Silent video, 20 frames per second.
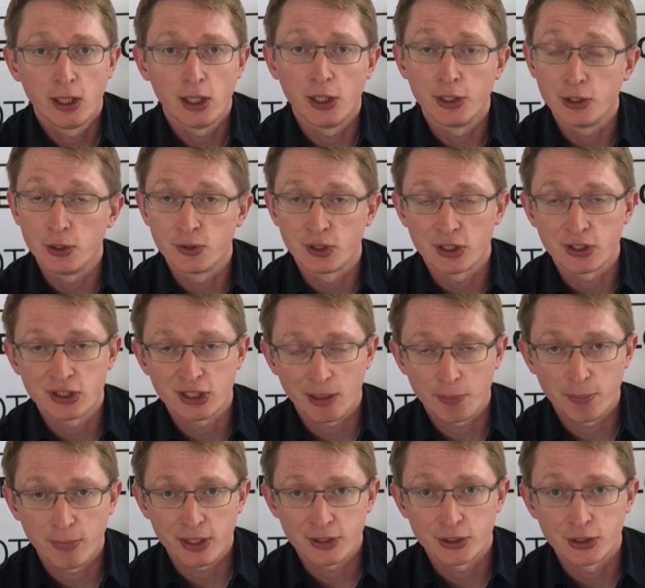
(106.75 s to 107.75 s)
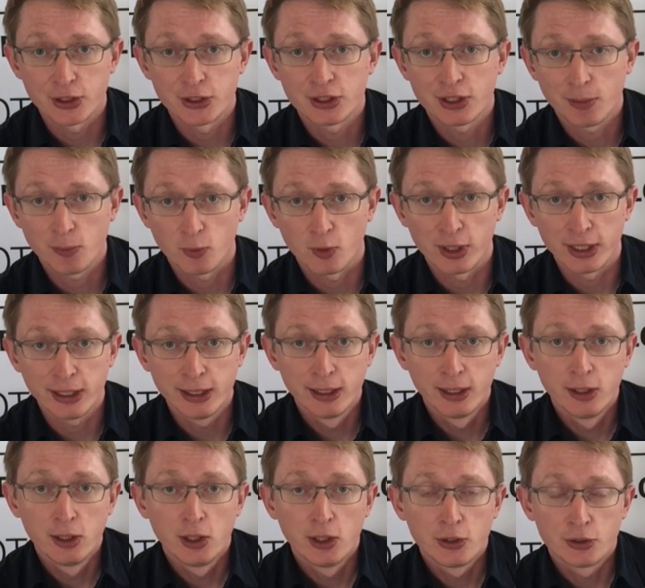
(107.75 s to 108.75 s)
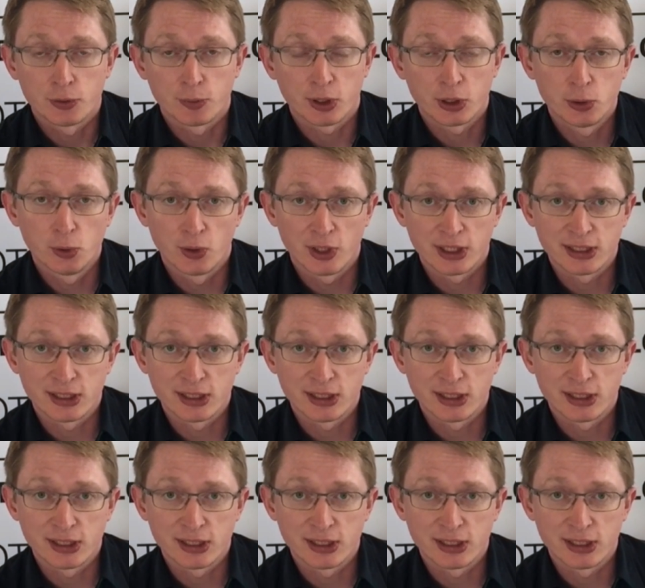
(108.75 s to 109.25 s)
using set message summary to record